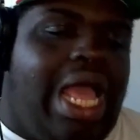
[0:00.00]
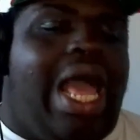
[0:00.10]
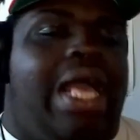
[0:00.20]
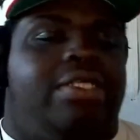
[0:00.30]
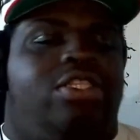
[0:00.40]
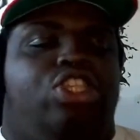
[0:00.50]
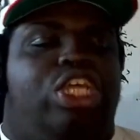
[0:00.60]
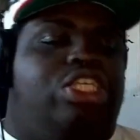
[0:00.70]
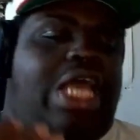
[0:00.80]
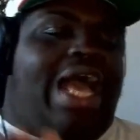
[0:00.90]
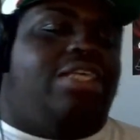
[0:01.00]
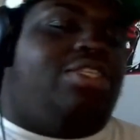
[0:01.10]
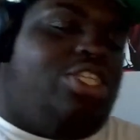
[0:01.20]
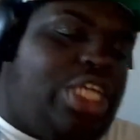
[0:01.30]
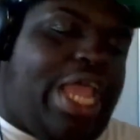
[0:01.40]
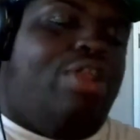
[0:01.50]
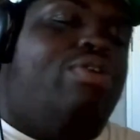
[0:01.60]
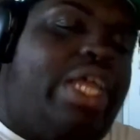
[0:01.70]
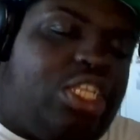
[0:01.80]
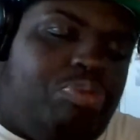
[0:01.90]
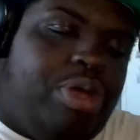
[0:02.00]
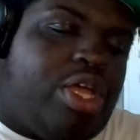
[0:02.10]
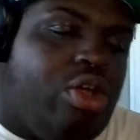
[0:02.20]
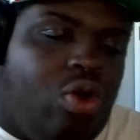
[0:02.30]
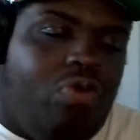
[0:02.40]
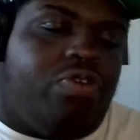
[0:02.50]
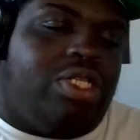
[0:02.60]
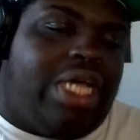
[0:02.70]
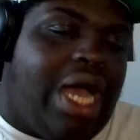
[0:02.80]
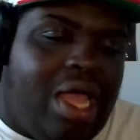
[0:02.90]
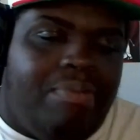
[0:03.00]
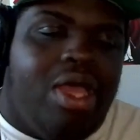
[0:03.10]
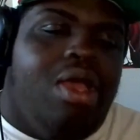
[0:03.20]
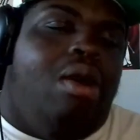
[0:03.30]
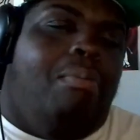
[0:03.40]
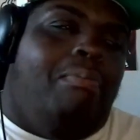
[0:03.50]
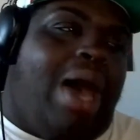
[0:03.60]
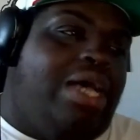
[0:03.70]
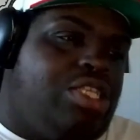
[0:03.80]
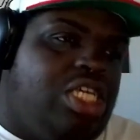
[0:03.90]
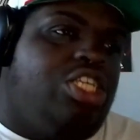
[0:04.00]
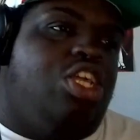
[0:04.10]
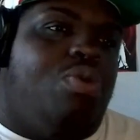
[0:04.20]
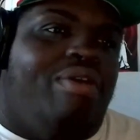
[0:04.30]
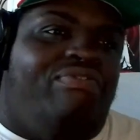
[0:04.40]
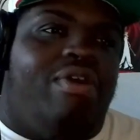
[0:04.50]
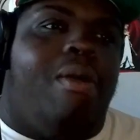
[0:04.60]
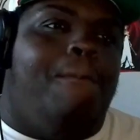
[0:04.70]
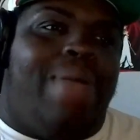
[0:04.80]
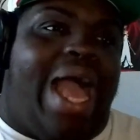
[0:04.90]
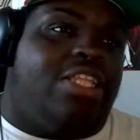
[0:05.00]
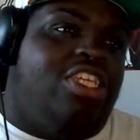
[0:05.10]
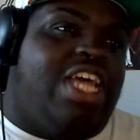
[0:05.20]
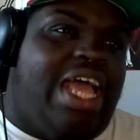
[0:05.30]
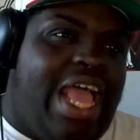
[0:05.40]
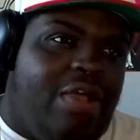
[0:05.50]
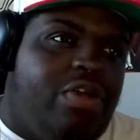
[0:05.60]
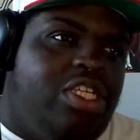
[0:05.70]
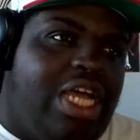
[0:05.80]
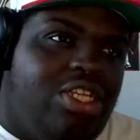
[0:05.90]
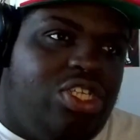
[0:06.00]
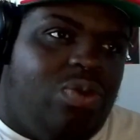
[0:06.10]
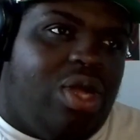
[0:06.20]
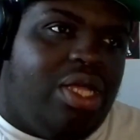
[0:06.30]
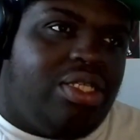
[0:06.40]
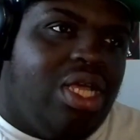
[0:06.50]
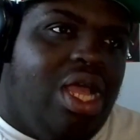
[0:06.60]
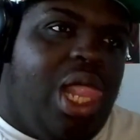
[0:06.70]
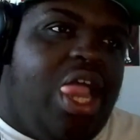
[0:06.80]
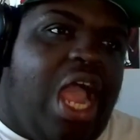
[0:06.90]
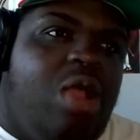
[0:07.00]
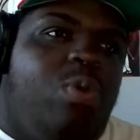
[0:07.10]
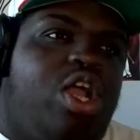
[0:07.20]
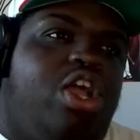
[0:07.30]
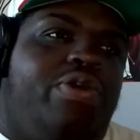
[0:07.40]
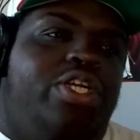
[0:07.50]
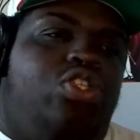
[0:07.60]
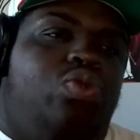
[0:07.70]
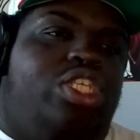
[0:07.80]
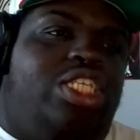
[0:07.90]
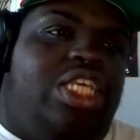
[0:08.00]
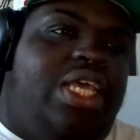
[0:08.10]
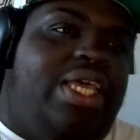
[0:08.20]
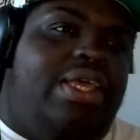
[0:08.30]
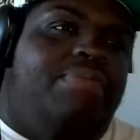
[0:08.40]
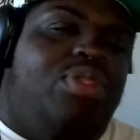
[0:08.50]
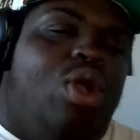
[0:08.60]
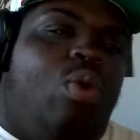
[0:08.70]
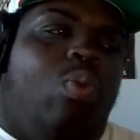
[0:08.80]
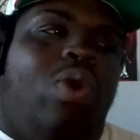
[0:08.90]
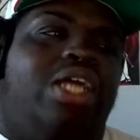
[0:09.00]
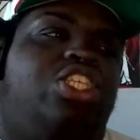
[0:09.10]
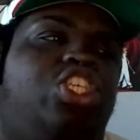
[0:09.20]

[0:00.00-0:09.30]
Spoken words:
as the channel gets bigger over time, Masaki's gonna revert back to that angry side she was, and we're going to see what